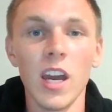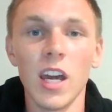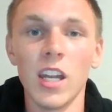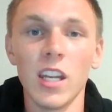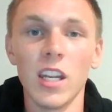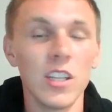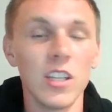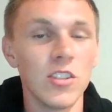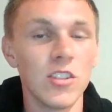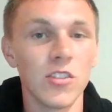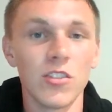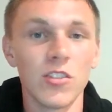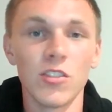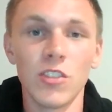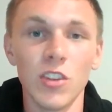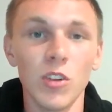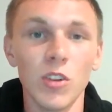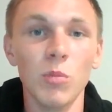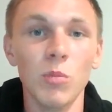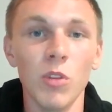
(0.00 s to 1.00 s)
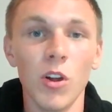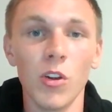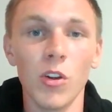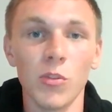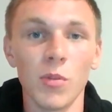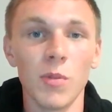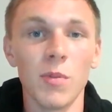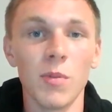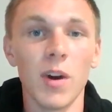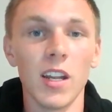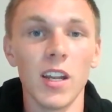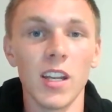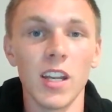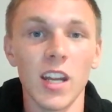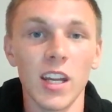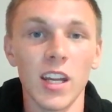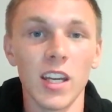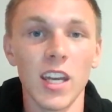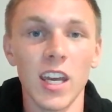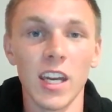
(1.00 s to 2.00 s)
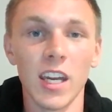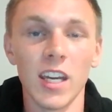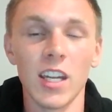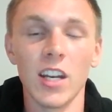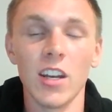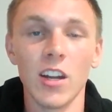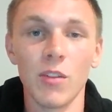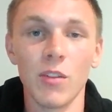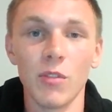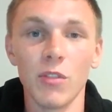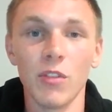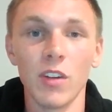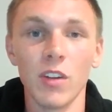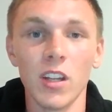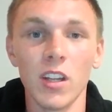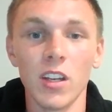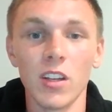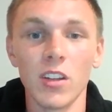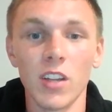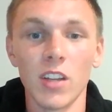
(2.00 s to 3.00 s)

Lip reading: and it just still blows my mind, and I can't get enough of it.